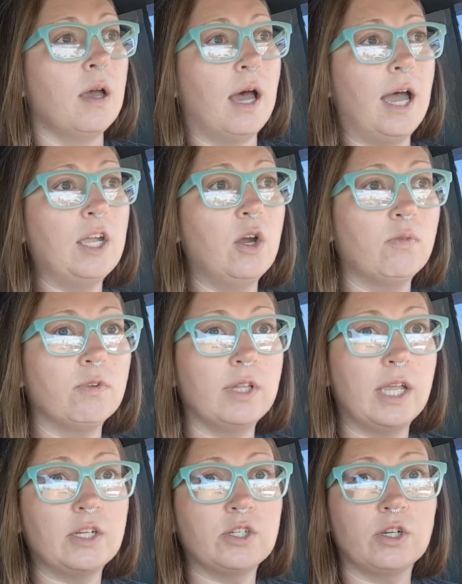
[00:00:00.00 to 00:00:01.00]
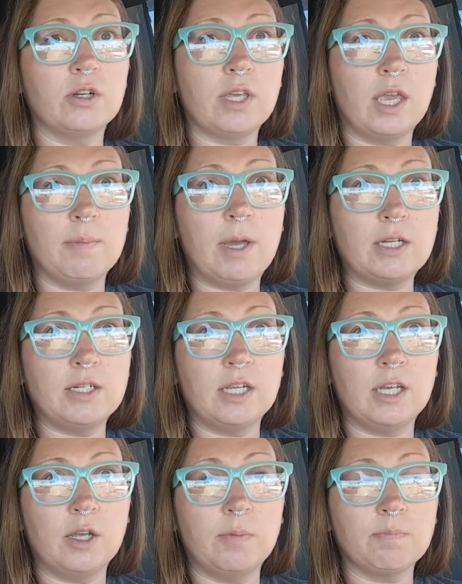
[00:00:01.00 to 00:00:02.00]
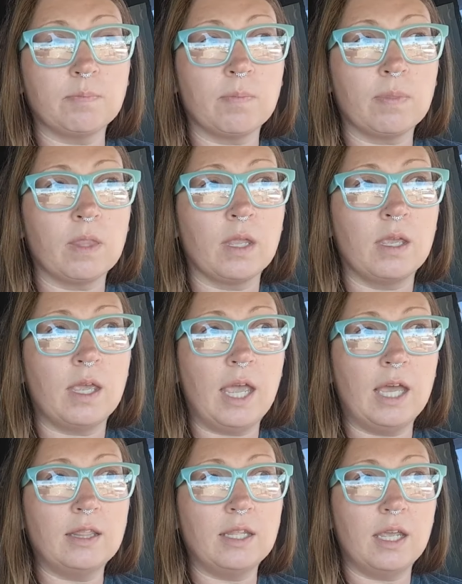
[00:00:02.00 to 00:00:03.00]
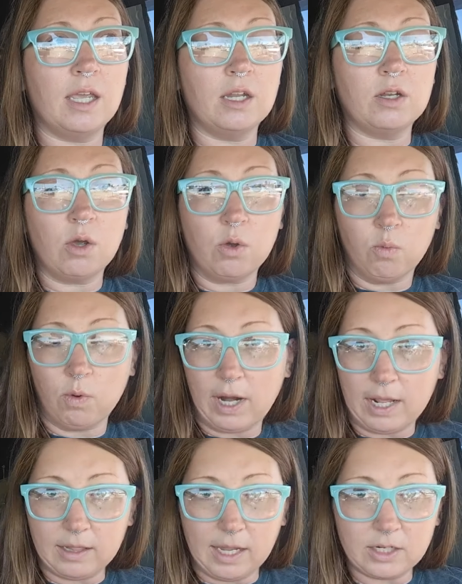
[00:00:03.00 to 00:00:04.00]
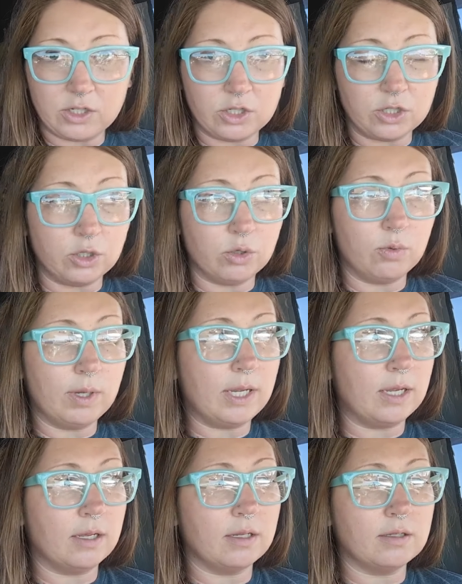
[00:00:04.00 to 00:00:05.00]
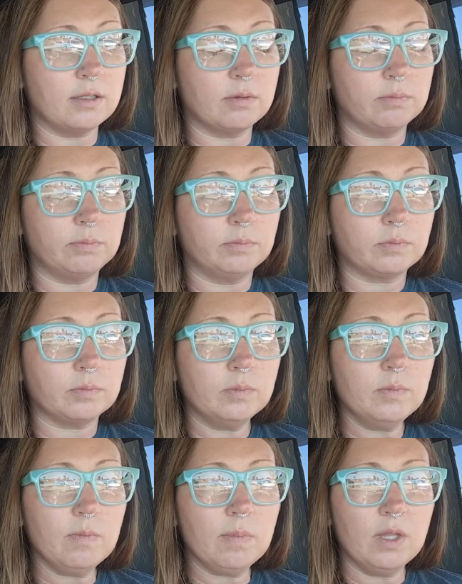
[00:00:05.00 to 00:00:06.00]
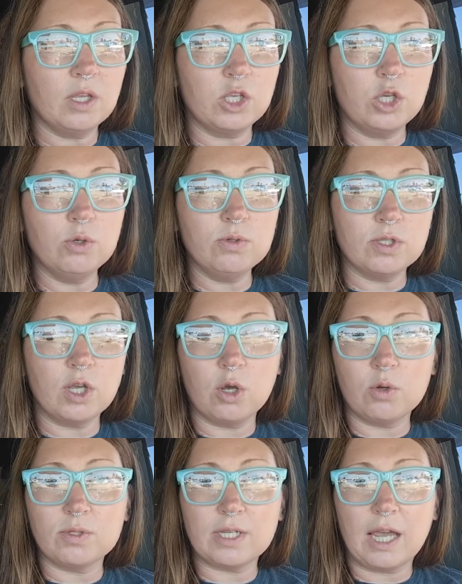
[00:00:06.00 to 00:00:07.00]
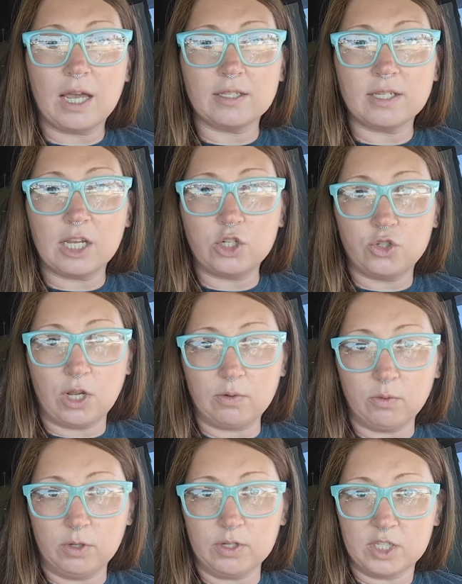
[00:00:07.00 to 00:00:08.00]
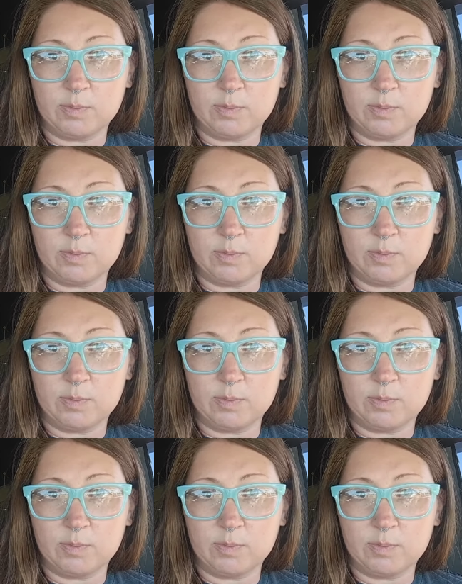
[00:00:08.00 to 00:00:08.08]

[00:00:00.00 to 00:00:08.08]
iOverlander, Campendium, and then what I like to do is use those as a general